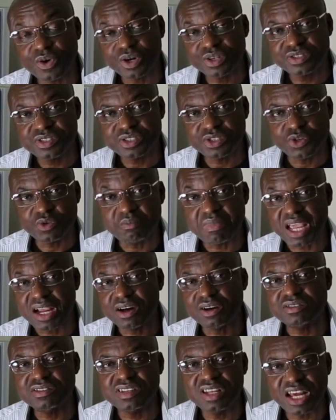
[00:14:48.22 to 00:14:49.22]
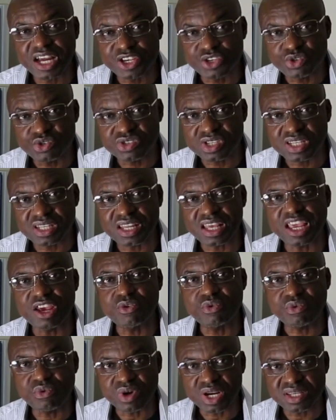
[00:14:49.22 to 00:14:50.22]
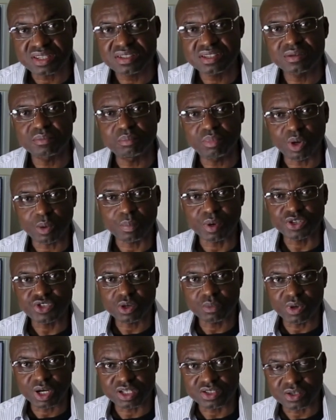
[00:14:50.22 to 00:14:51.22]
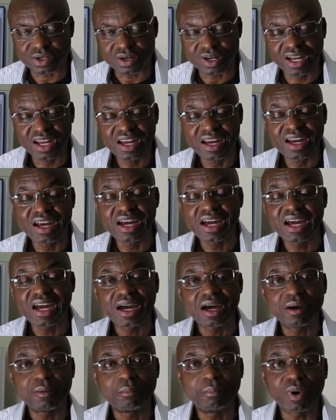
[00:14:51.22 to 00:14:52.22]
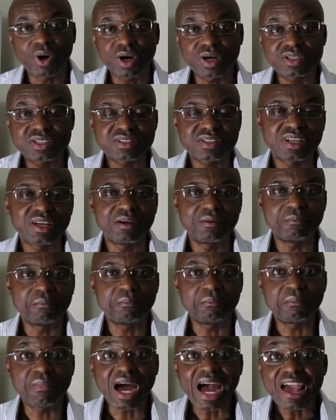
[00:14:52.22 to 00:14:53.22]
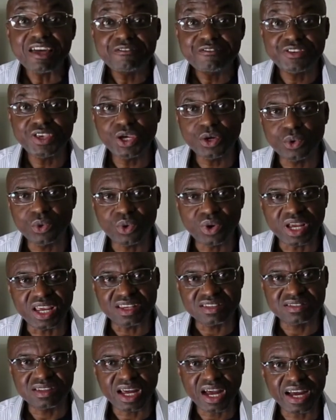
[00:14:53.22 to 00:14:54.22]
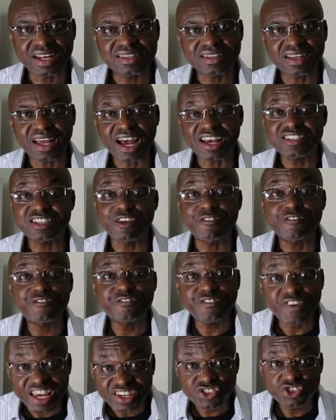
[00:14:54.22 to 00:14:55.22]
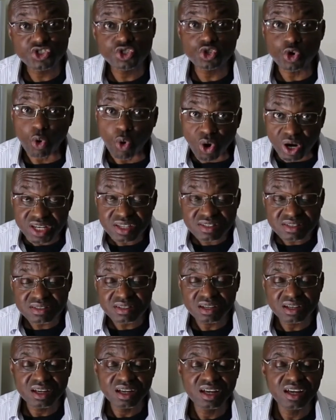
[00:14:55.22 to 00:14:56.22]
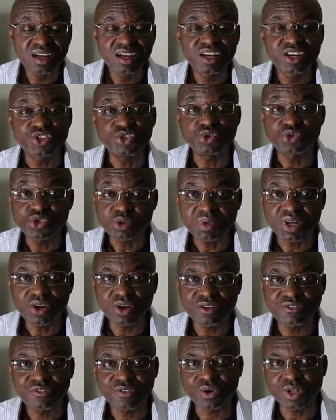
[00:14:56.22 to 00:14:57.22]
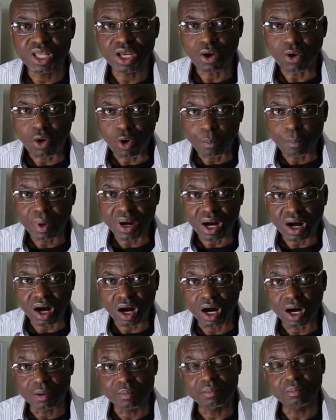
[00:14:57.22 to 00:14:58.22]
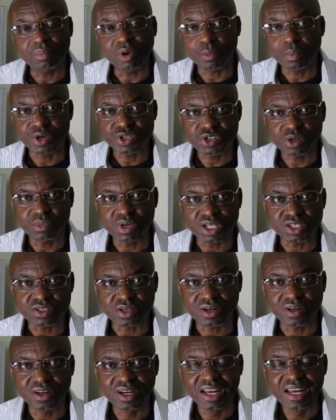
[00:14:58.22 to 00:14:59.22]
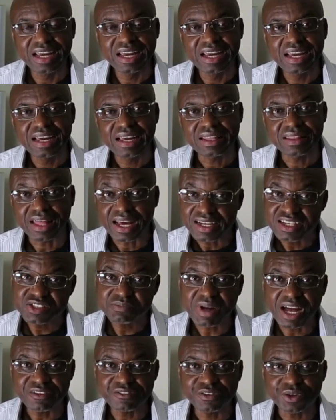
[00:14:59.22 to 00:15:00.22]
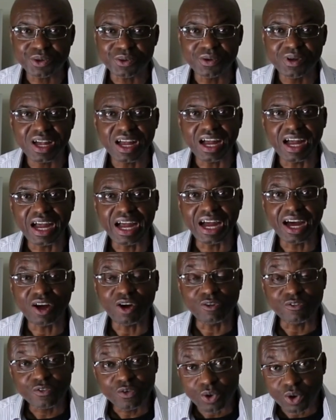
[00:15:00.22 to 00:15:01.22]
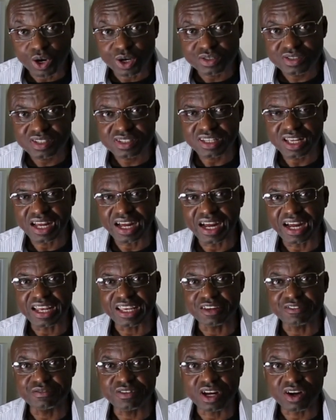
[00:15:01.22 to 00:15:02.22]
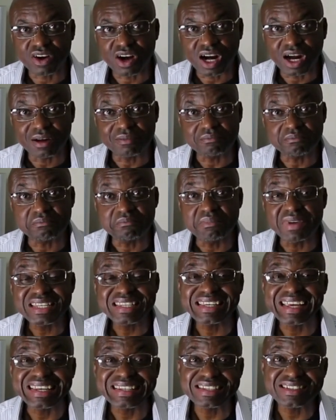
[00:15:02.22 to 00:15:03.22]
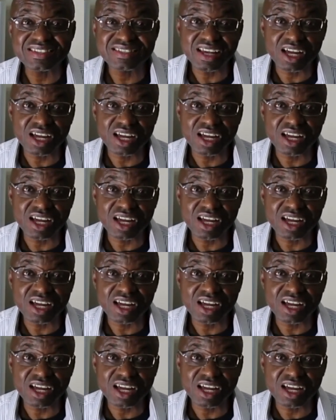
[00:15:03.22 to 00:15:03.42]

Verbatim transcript: course you may consider using a wrist blood pressure monitor. But my view is that as a first choice, you should be going for the upper arm blood pressure monitor. That is my view. Uh, of course, uh, if there are mitigating